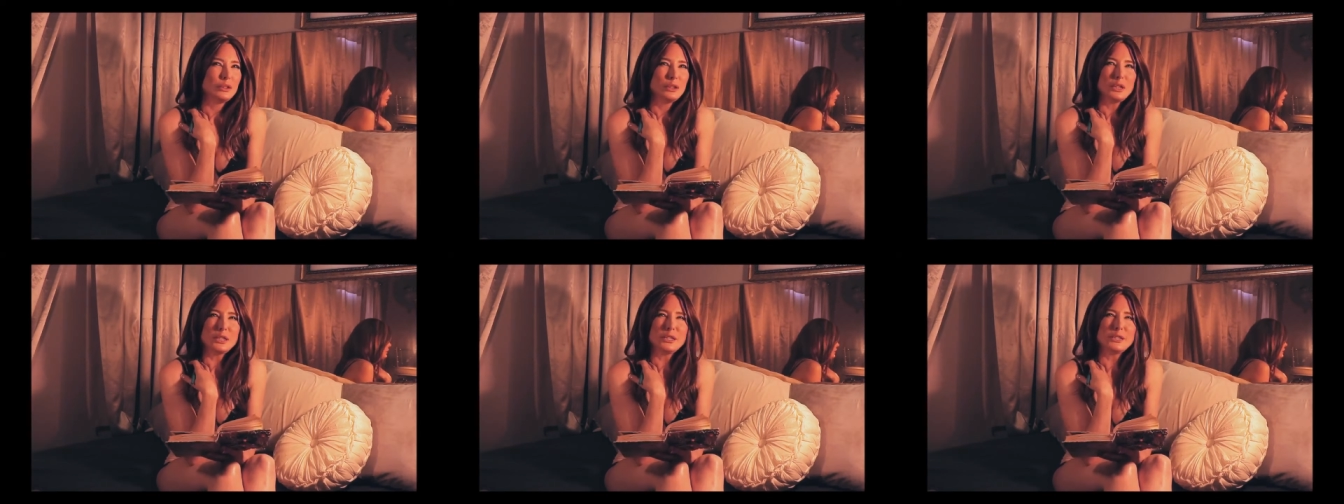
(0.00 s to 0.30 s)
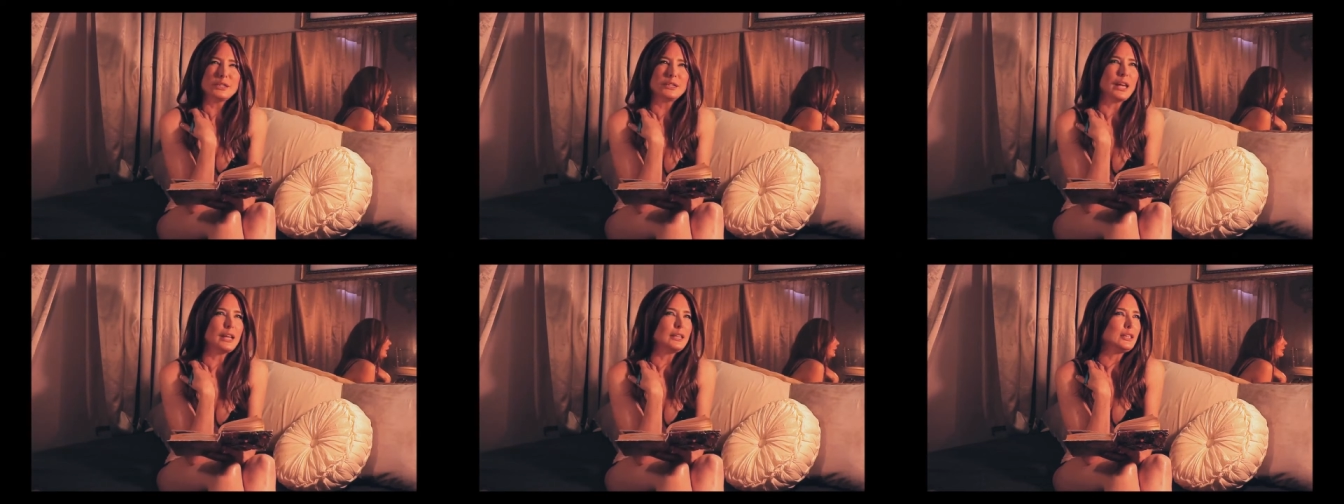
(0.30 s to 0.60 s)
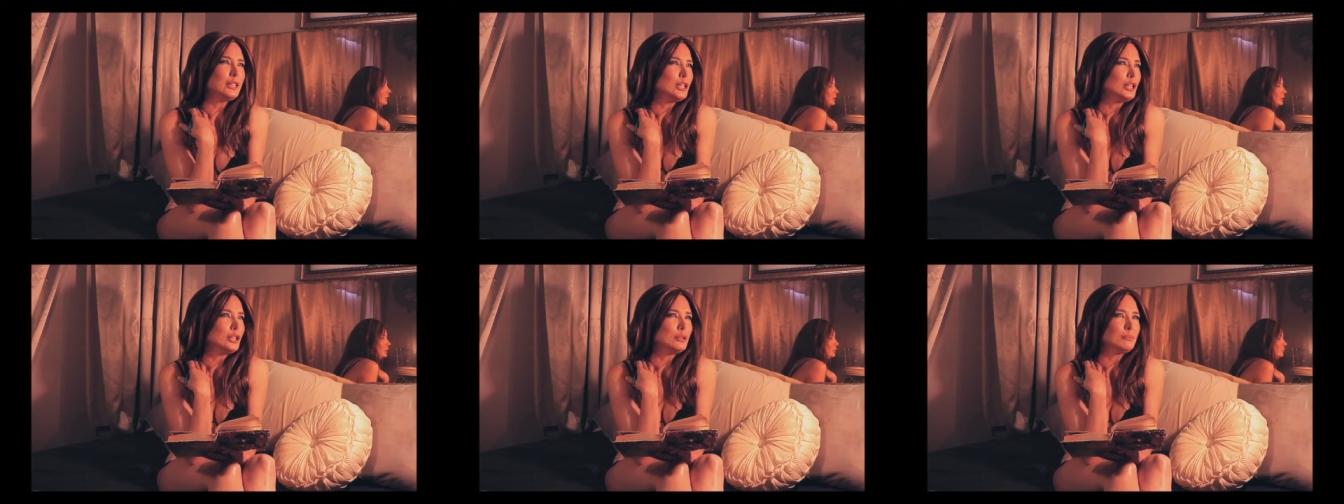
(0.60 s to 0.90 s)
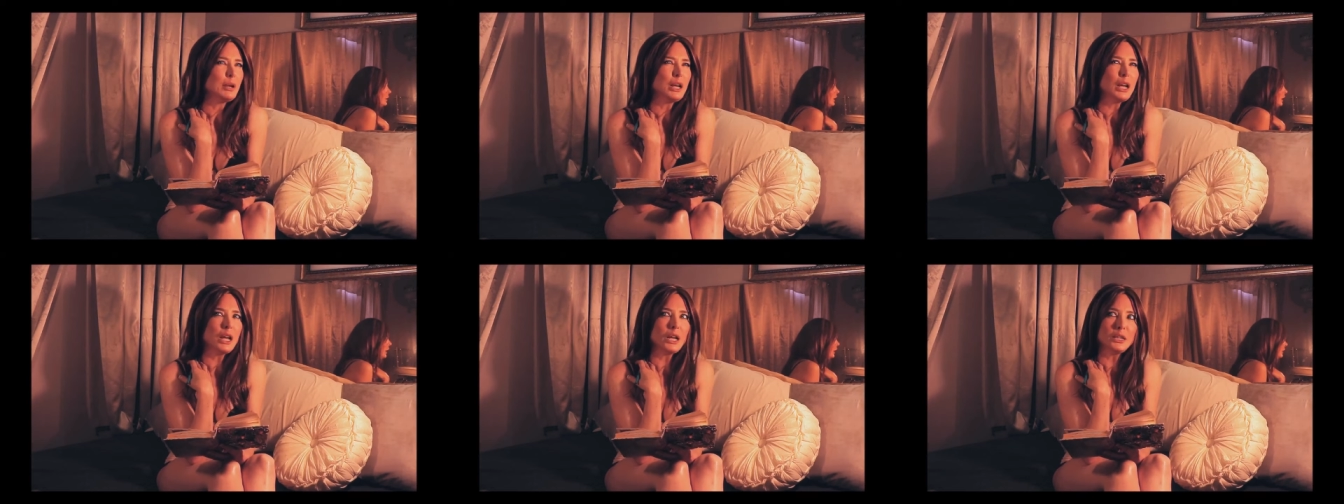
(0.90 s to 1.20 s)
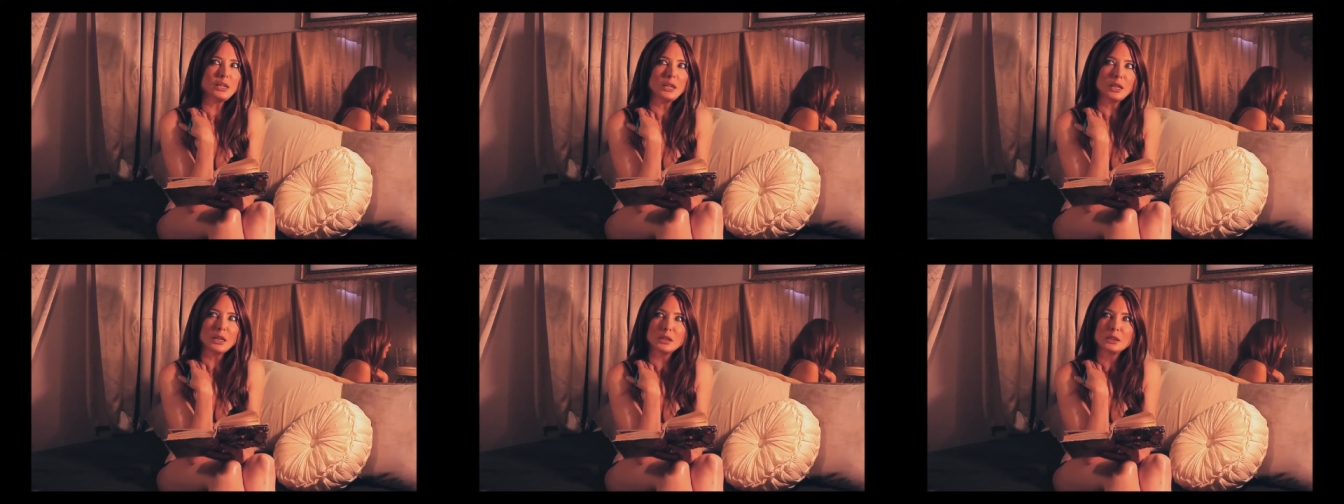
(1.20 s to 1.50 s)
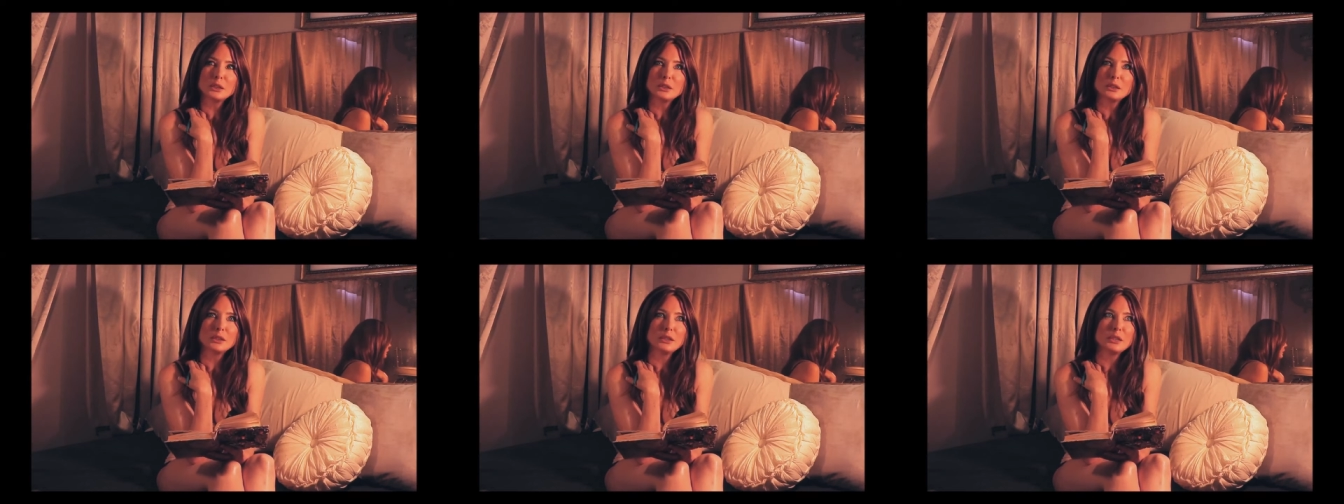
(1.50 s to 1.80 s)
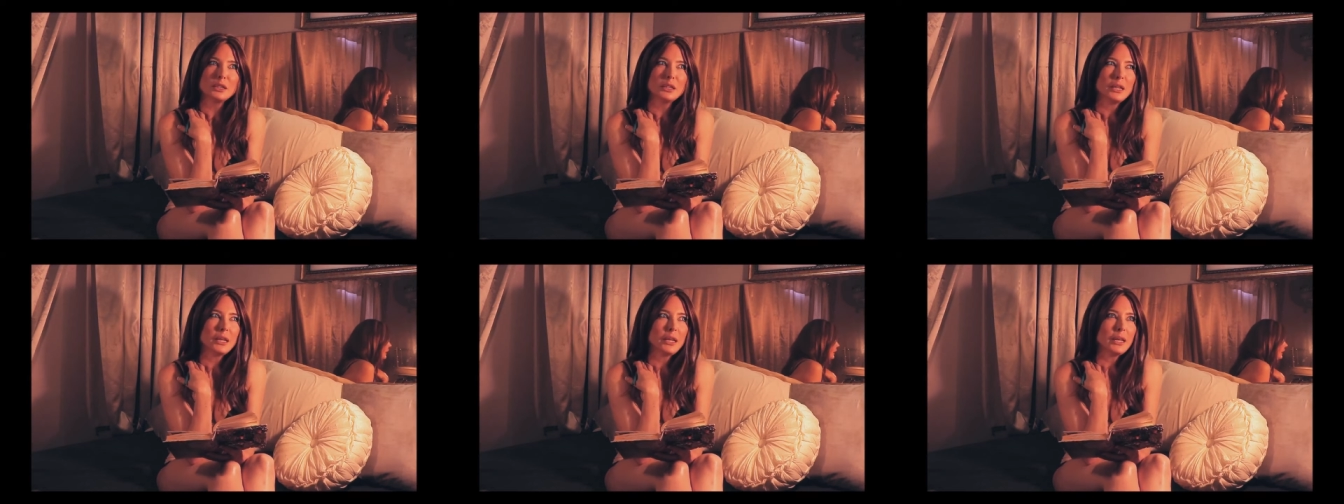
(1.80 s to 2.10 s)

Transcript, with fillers: Is that it, Melania?